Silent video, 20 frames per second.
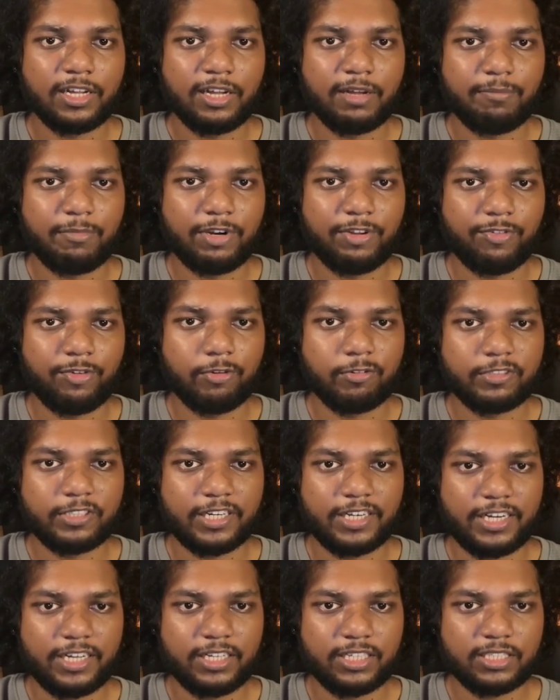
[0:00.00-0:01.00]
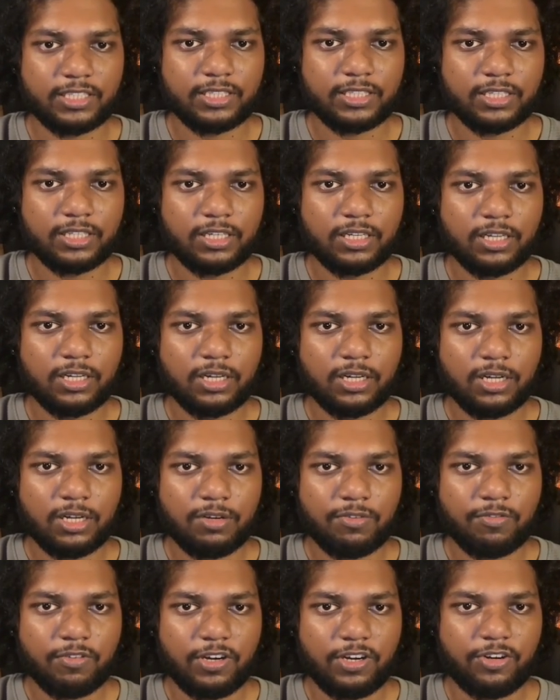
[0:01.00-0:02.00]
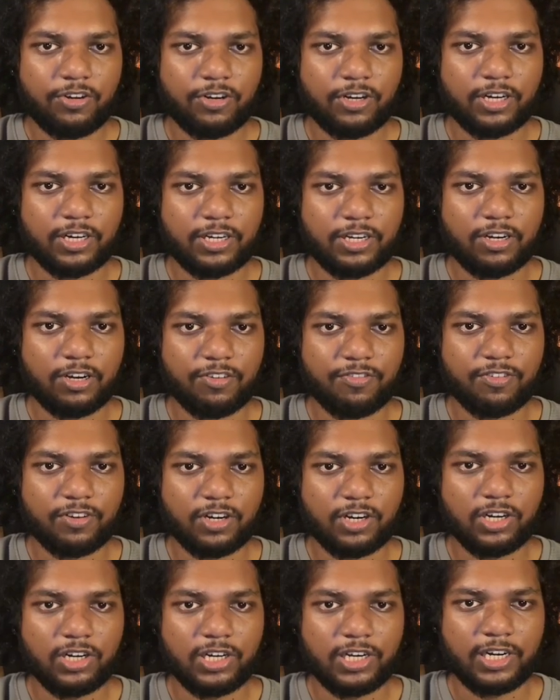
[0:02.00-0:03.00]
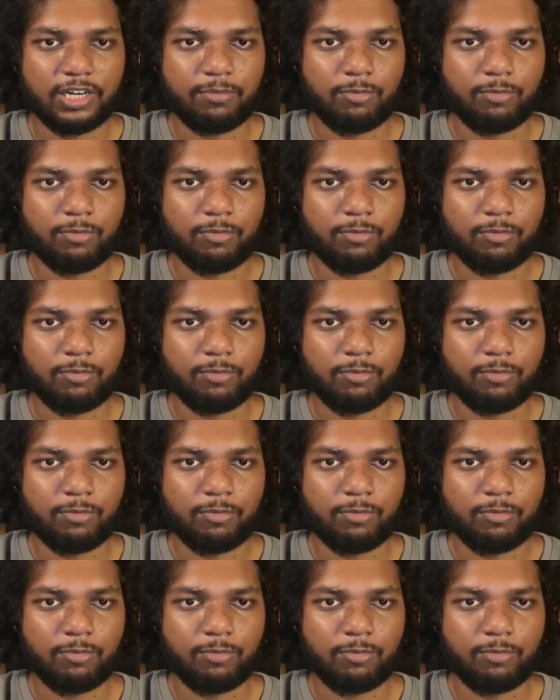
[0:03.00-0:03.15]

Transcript: Preview settings, introductory offer content,